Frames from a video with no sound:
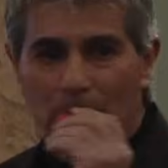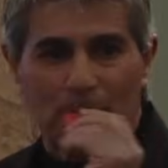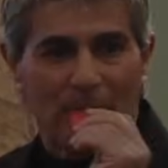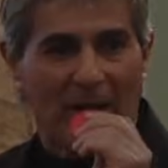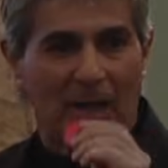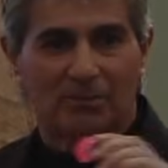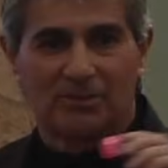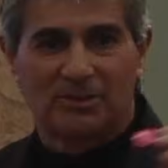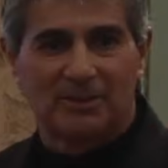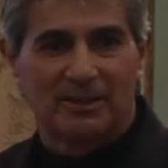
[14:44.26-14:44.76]

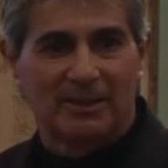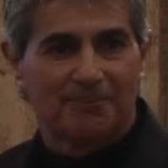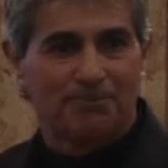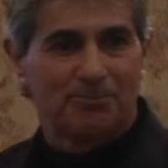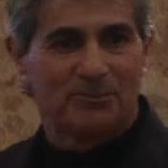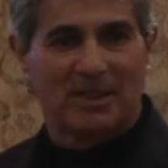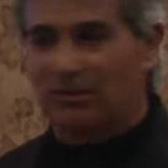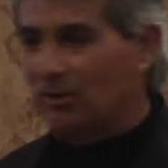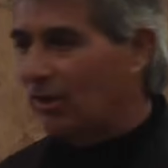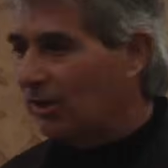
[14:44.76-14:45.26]
That was it.
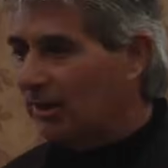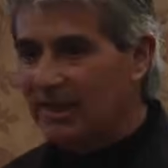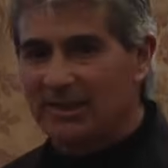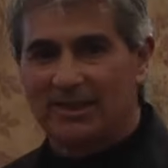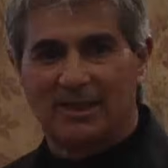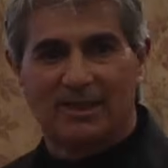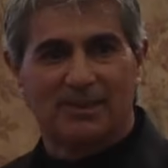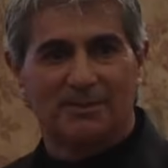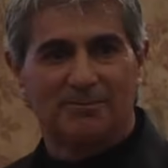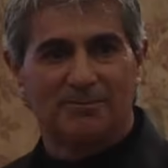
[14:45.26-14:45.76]
That's all I
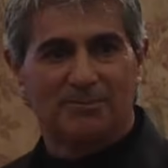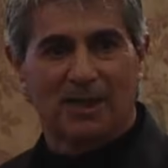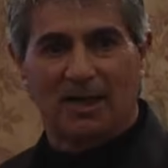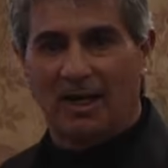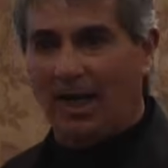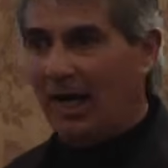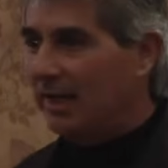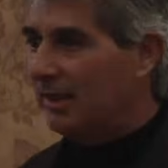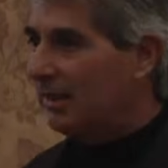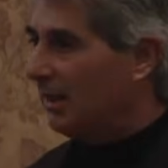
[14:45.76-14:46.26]
did.
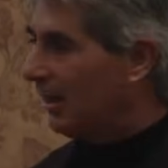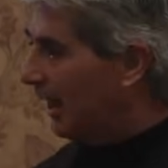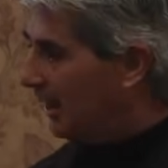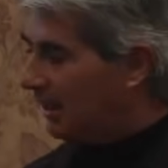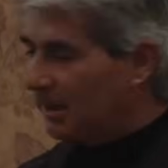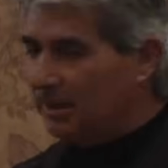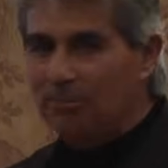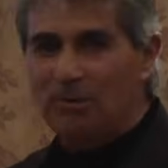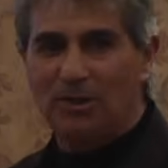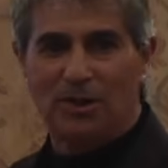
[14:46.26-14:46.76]
I let
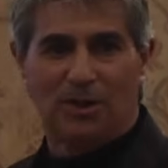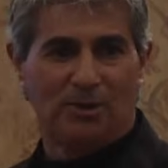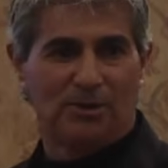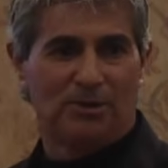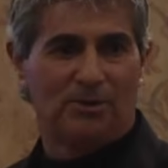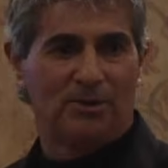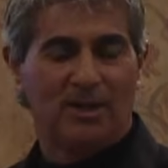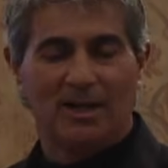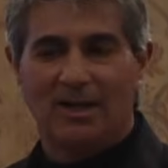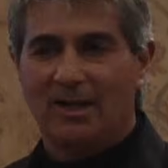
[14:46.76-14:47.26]
him know.
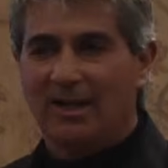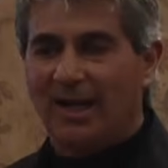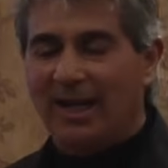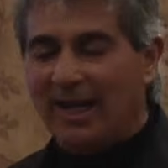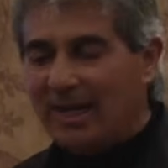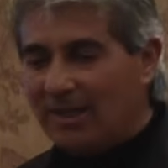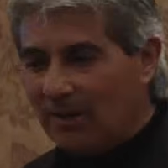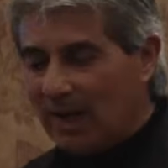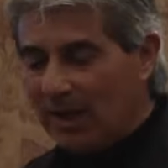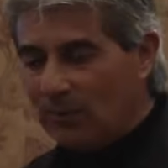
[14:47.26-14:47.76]

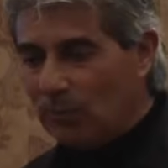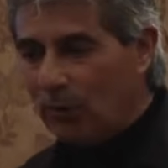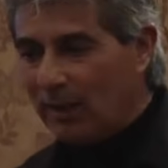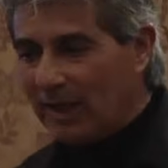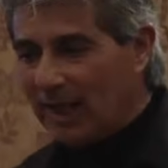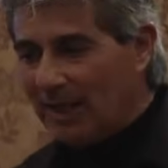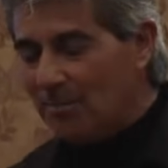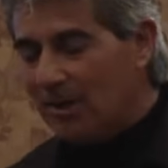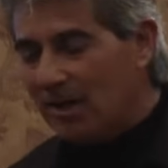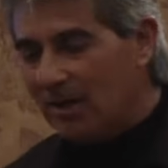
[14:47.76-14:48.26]
And when
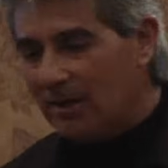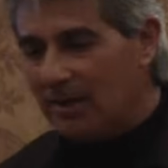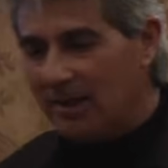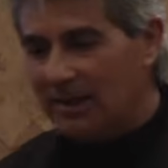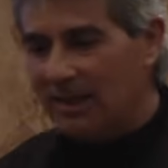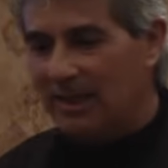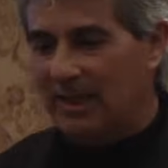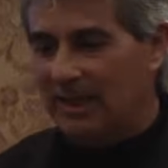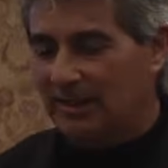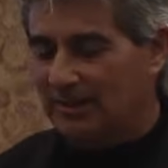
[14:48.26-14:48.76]
I'm
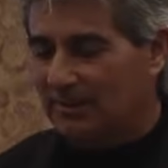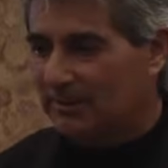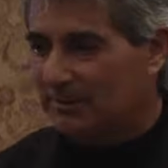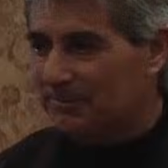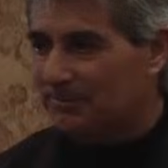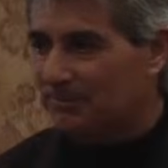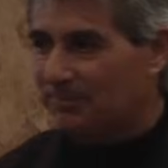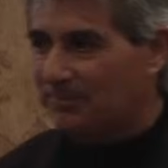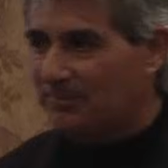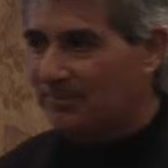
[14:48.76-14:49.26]
hunting elk,
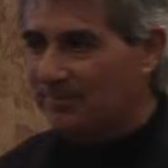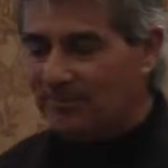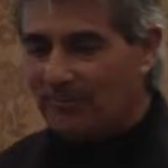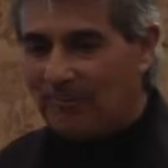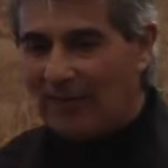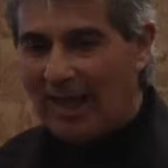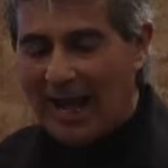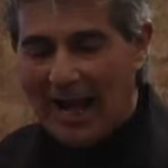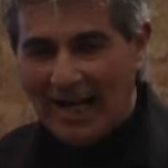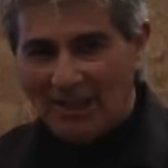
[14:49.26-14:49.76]

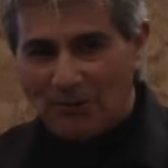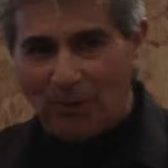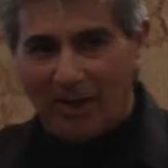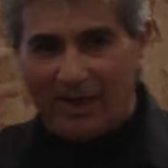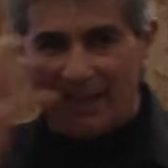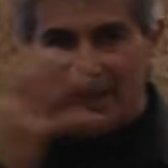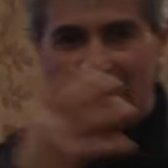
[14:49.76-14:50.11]
I try